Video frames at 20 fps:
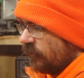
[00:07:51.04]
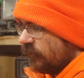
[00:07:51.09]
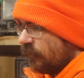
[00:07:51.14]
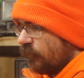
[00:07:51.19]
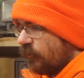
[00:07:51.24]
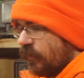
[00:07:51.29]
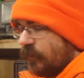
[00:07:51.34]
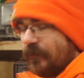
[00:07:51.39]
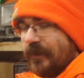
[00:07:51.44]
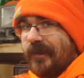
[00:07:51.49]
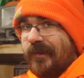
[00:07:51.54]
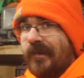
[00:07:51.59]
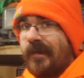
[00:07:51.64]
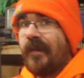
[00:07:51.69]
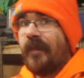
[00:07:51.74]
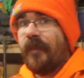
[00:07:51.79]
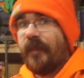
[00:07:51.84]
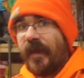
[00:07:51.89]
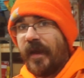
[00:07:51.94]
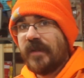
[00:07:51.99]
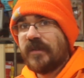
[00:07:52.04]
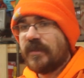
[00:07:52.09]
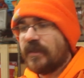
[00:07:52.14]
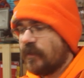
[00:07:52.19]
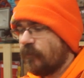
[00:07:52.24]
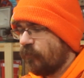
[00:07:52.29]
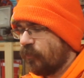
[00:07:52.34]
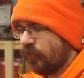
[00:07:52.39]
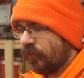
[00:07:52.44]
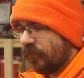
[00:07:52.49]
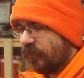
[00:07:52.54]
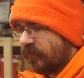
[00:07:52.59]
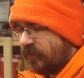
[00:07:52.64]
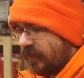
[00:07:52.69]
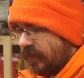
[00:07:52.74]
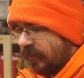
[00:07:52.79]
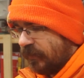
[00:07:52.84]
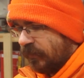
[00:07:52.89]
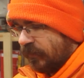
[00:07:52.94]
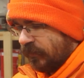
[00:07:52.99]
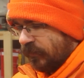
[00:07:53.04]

So I mean, that's the important thing.